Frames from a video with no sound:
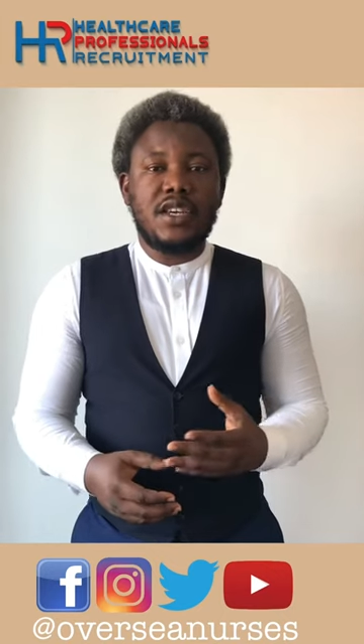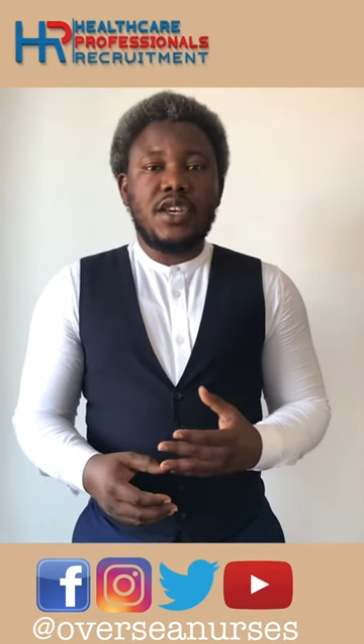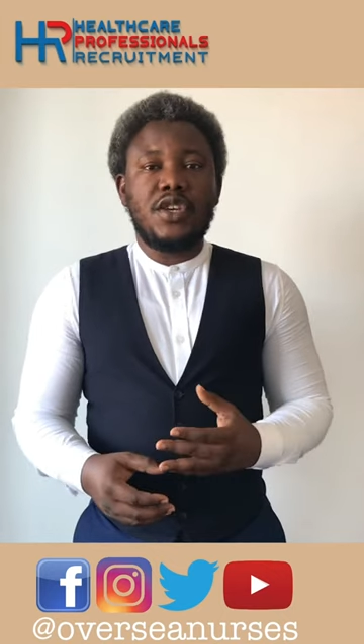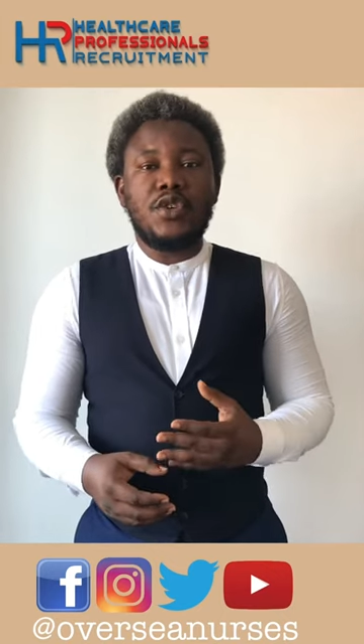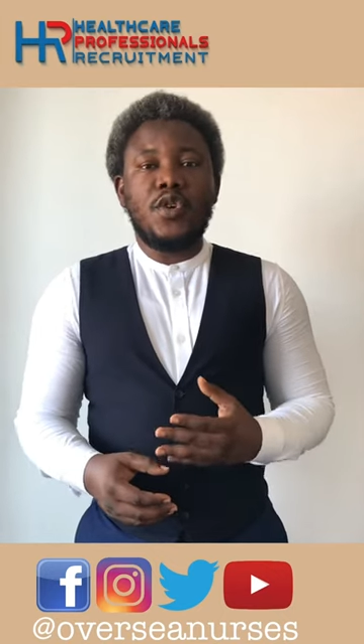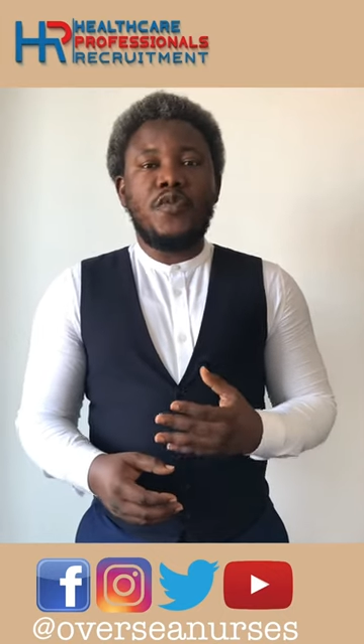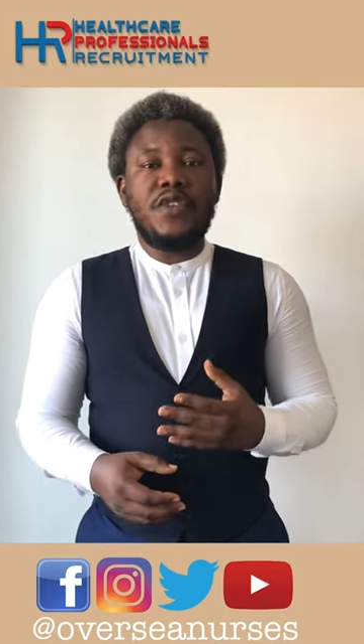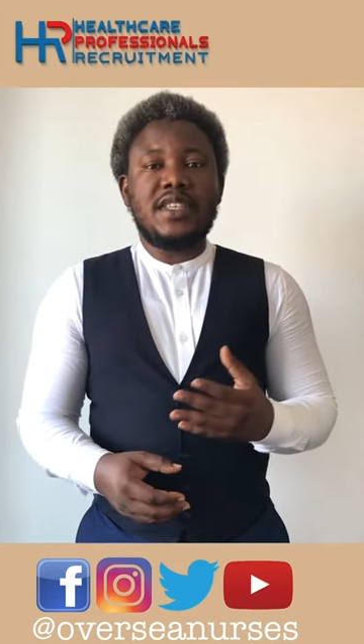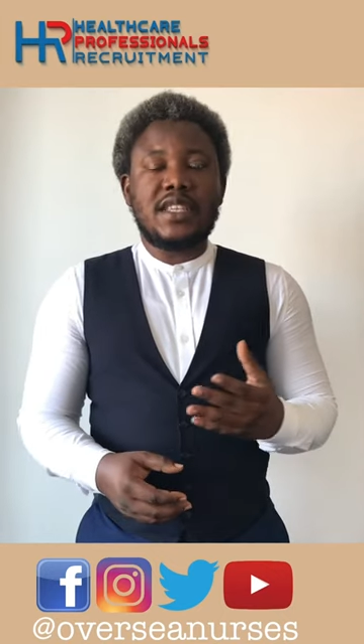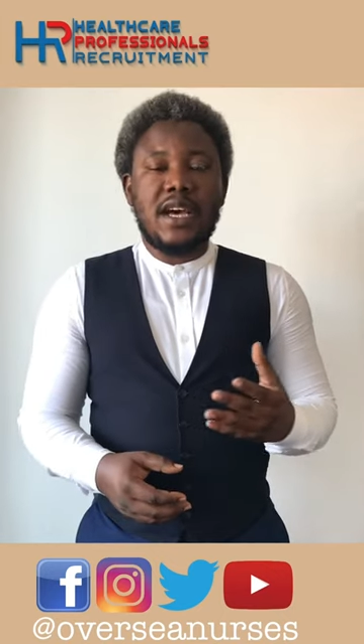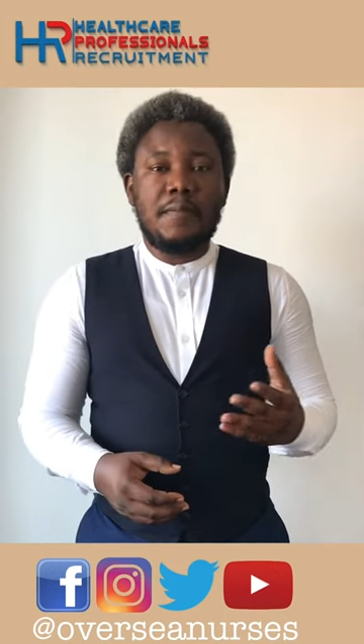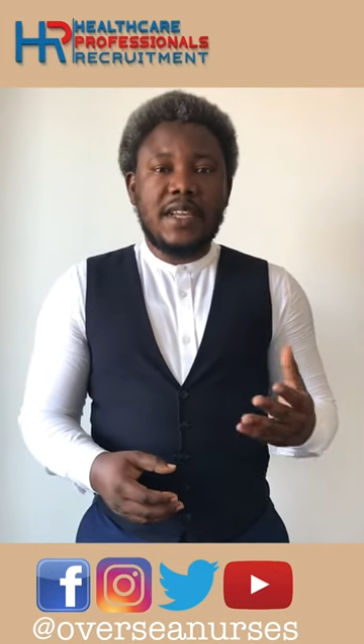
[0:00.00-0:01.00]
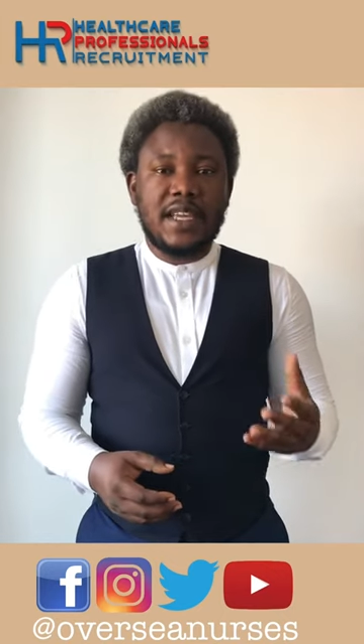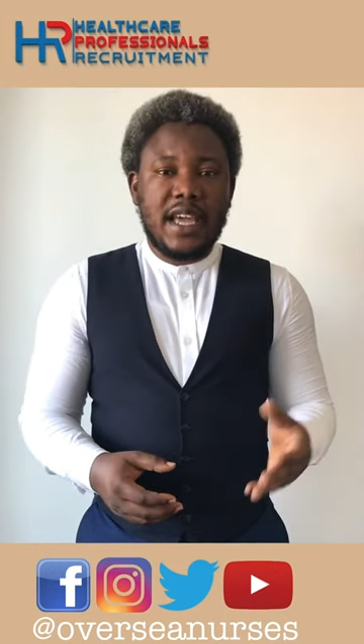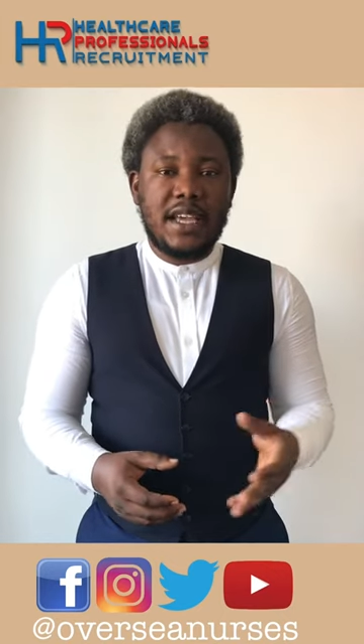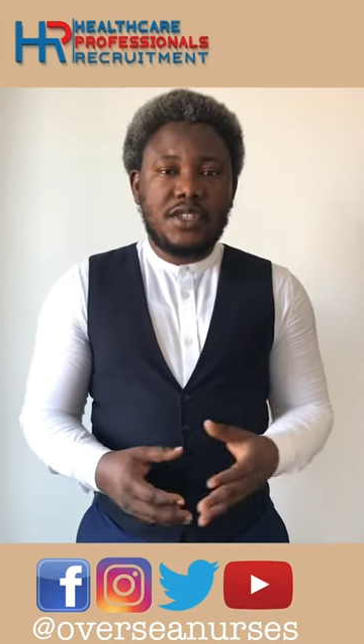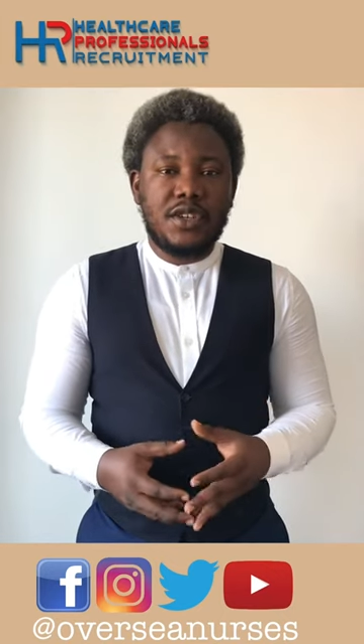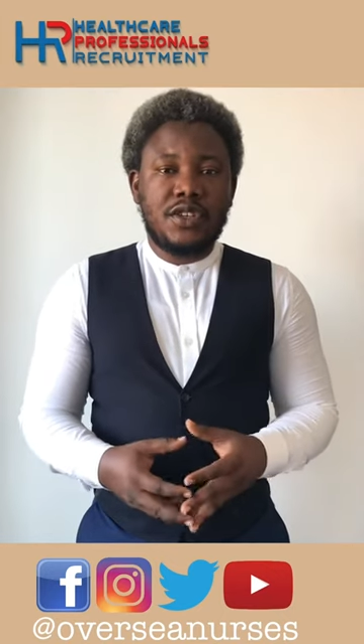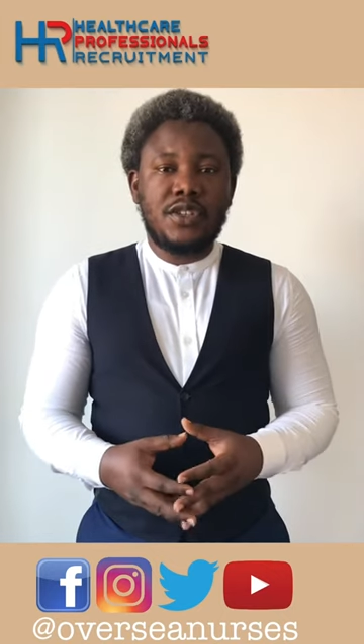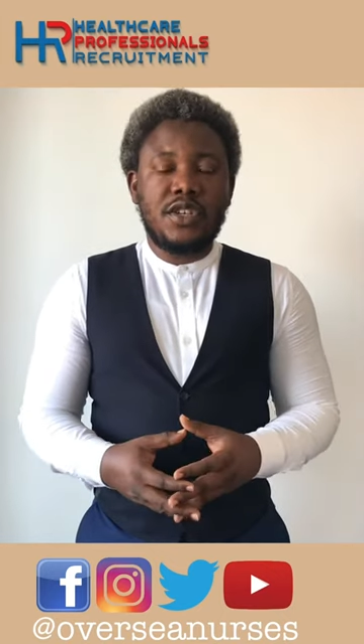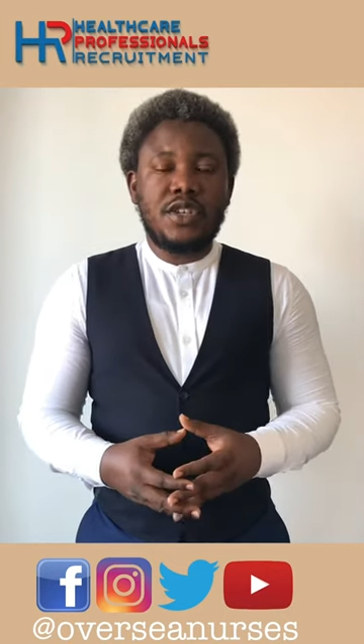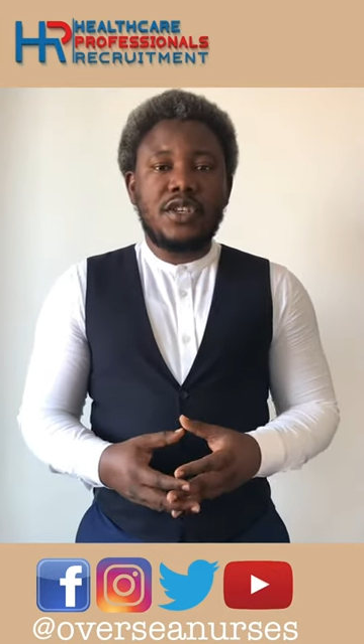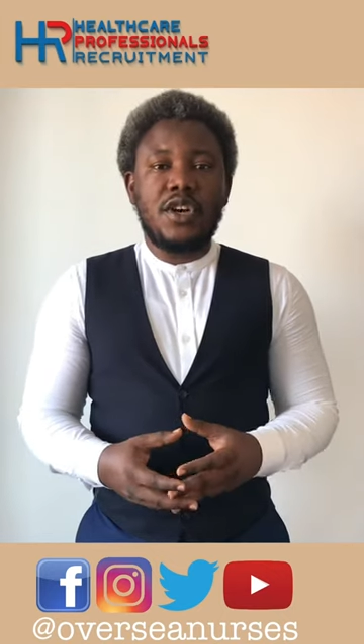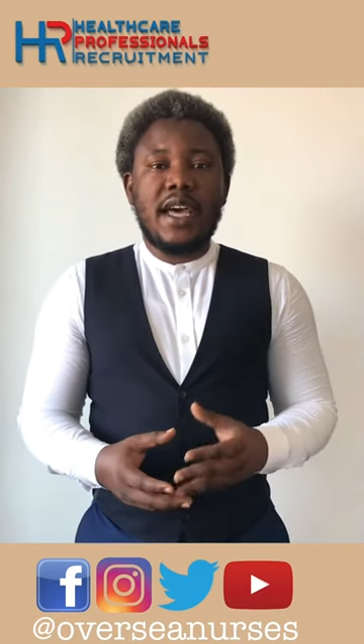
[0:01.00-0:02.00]
your visa application,
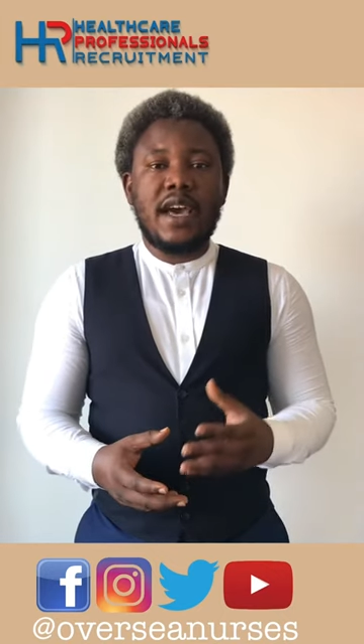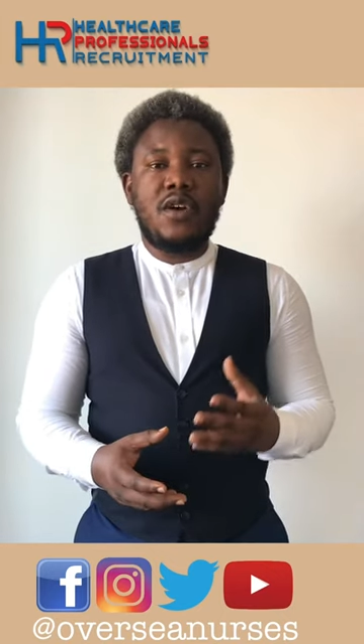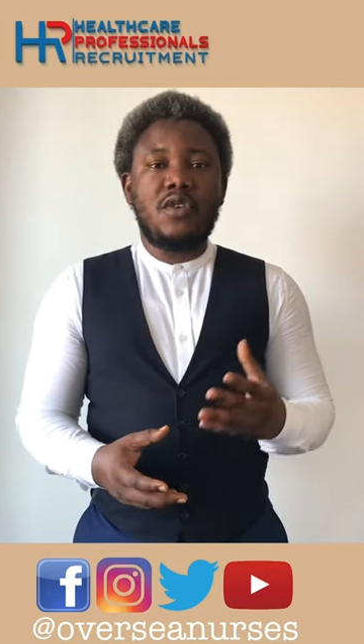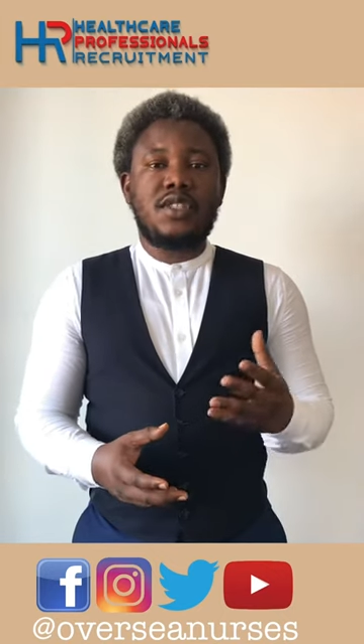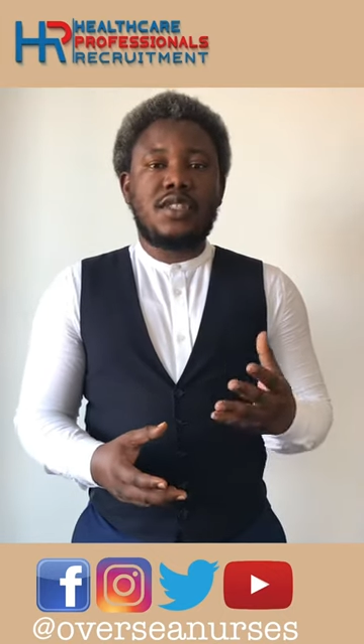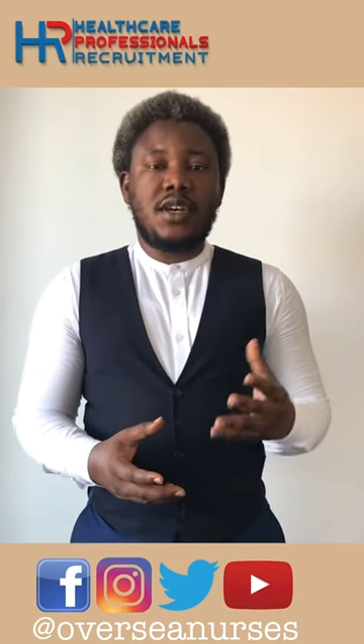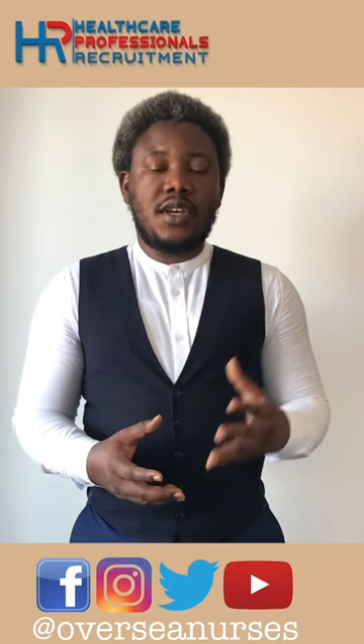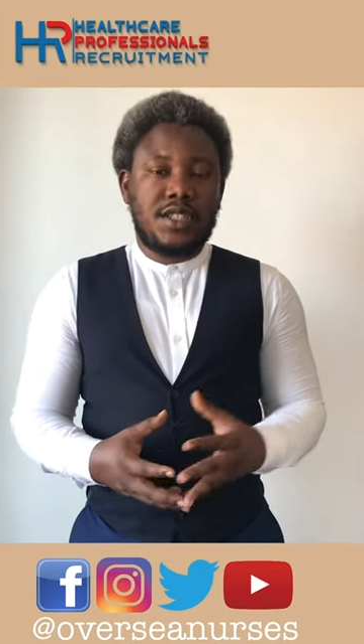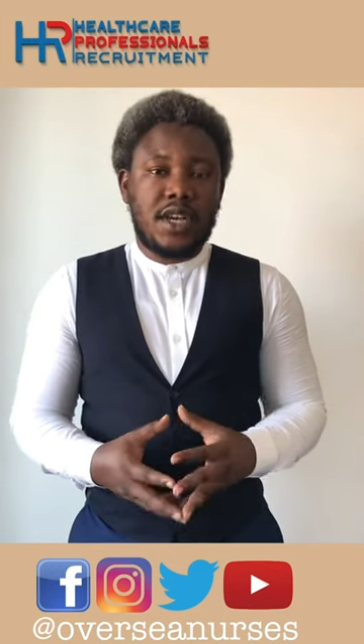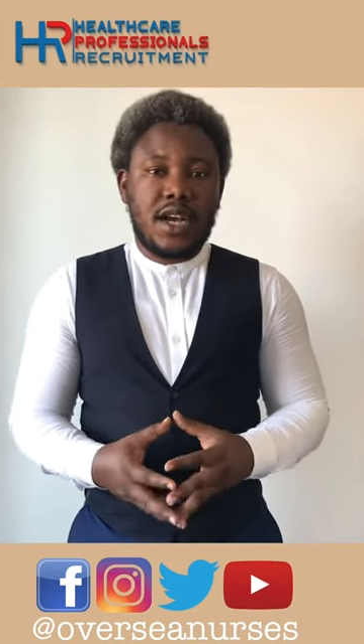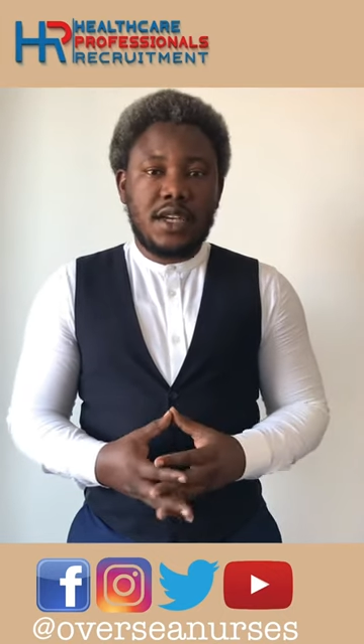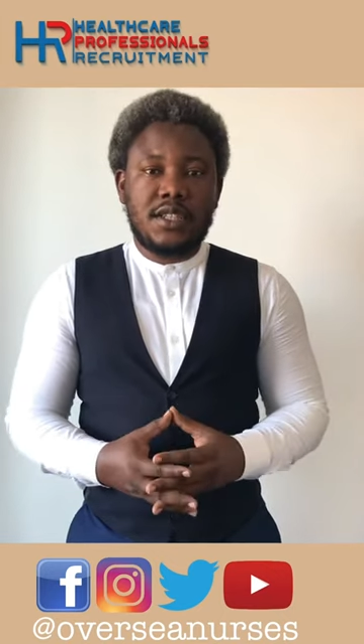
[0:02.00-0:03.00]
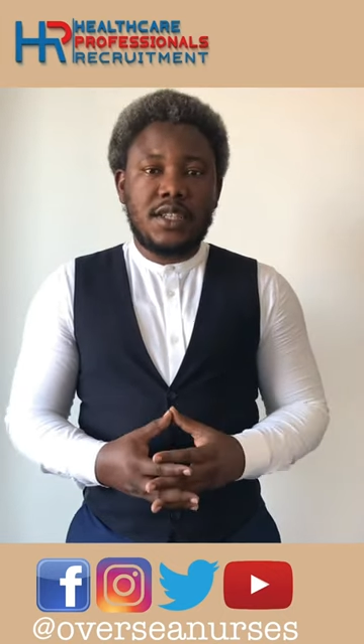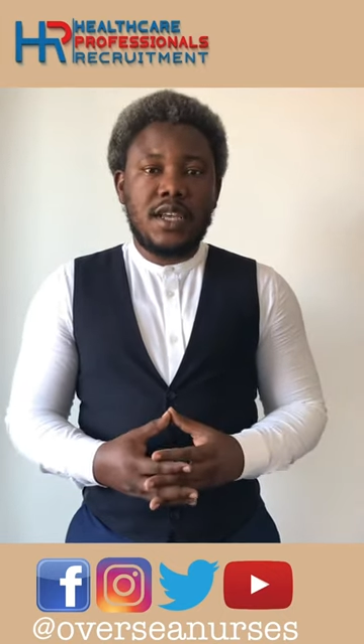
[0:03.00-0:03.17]
your health surcharge.